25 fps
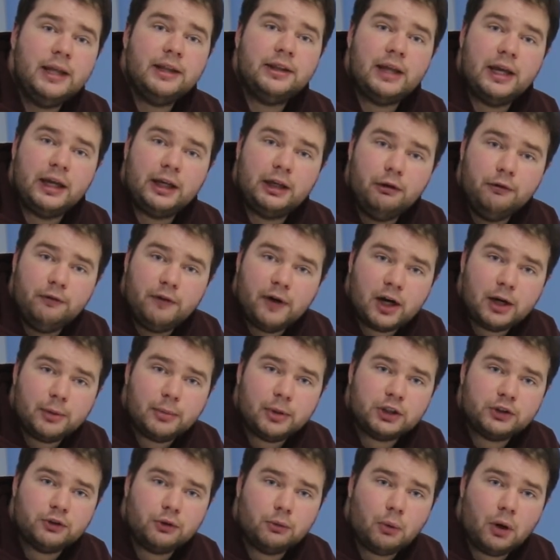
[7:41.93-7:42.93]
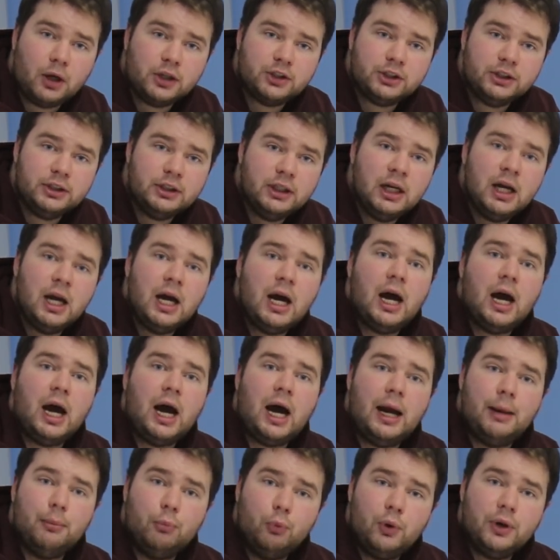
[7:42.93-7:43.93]
Thank you very much for watching.
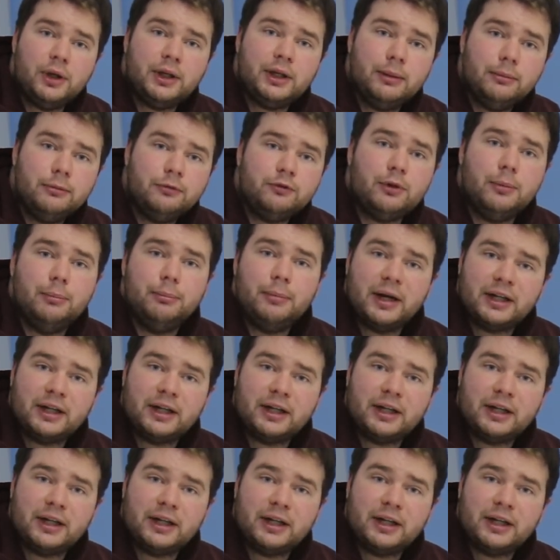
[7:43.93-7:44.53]
I'm William from